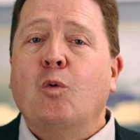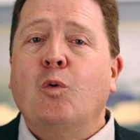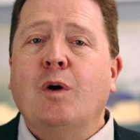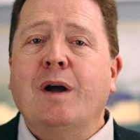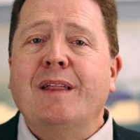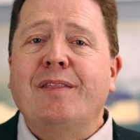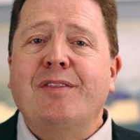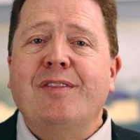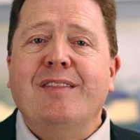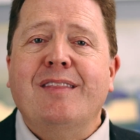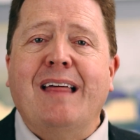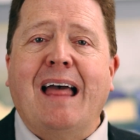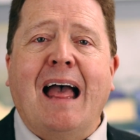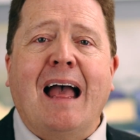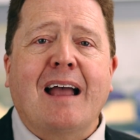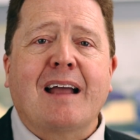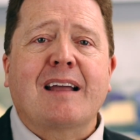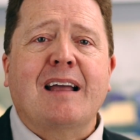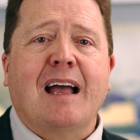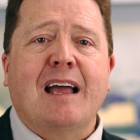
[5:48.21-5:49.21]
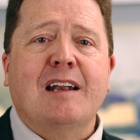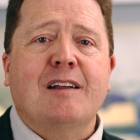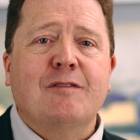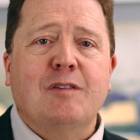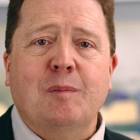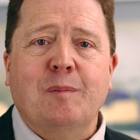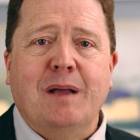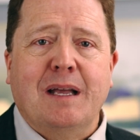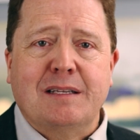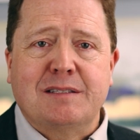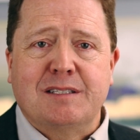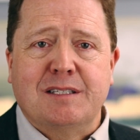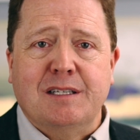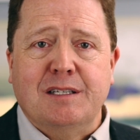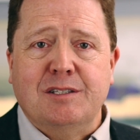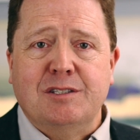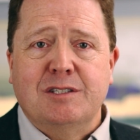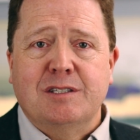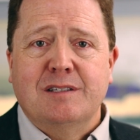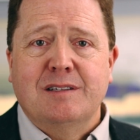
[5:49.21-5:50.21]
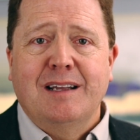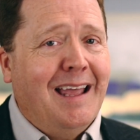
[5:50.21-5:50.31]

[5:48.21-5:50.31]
with that kind of a message.